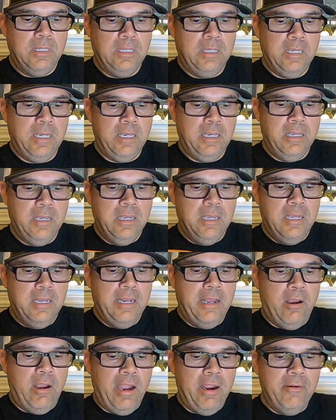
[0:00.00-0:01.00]
Okay,
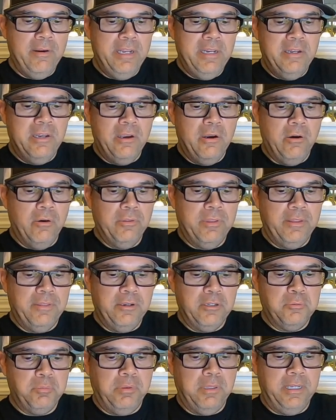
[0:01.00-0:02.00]
now I already know that
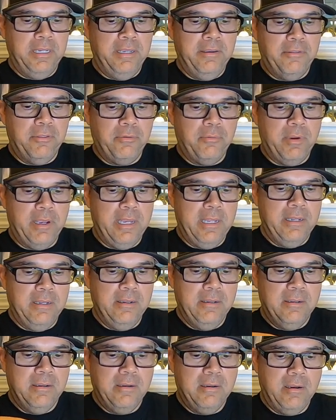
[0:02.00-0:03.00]
there's plenty of thread
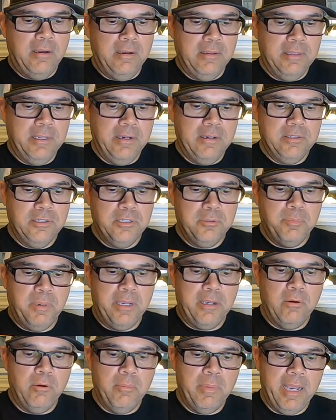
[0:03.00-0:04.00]
on there just by
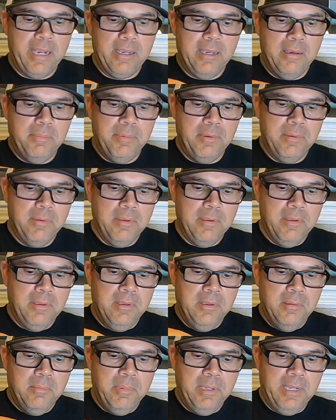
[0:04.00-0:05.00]
going back up.
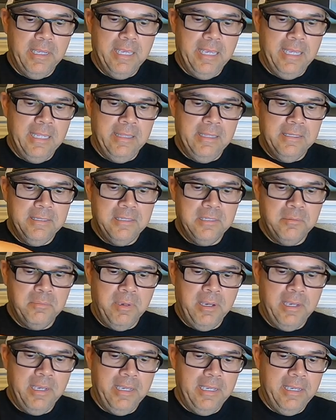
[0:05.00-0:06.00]
But again, this is
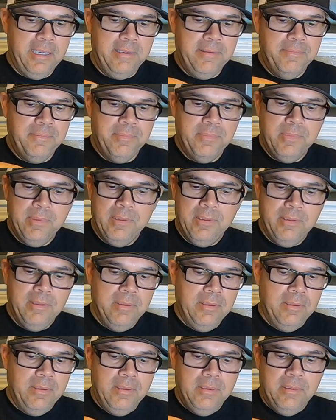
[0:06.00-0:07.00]
my
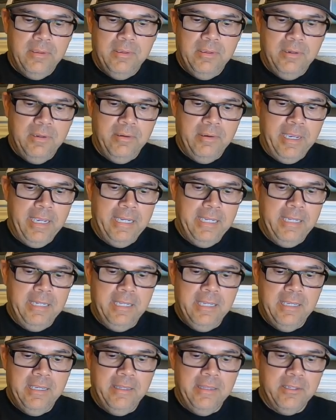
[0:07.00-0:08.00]
you know,
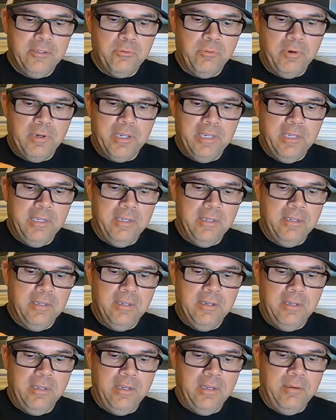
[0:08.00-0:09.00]
ADD that's working.
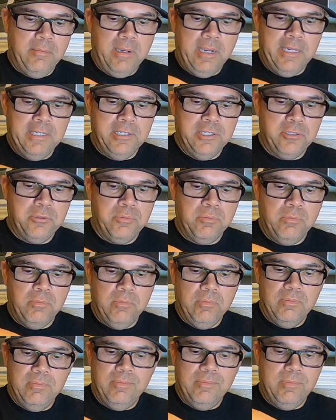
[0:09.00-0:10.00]
Um, I just
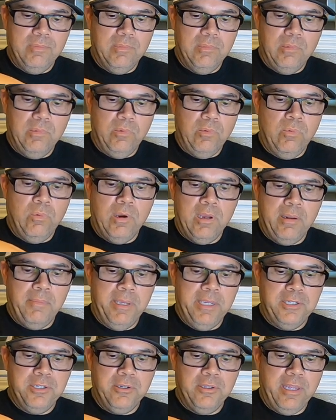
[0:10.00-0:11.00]
want to
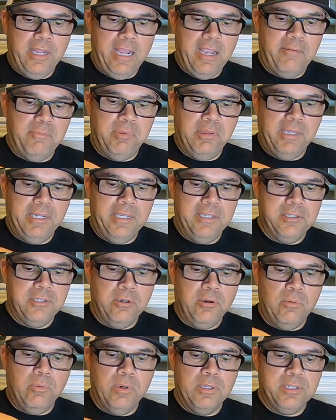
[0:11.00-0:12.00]
make sure that I have plenty.
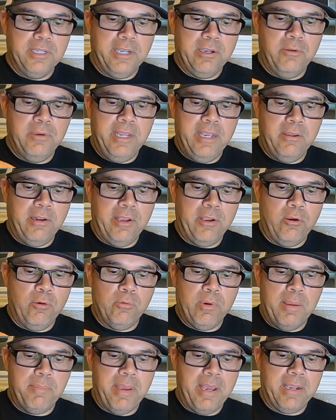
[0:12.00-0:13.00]
So once I go down, I go
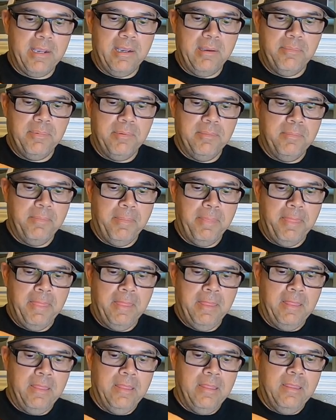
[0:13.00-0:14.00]
right back up.
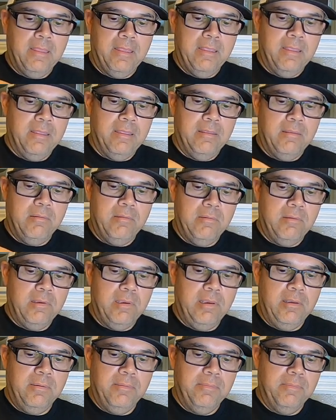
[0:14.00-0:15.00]

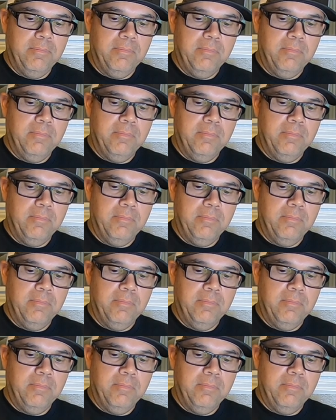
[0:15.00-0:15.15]
Okay.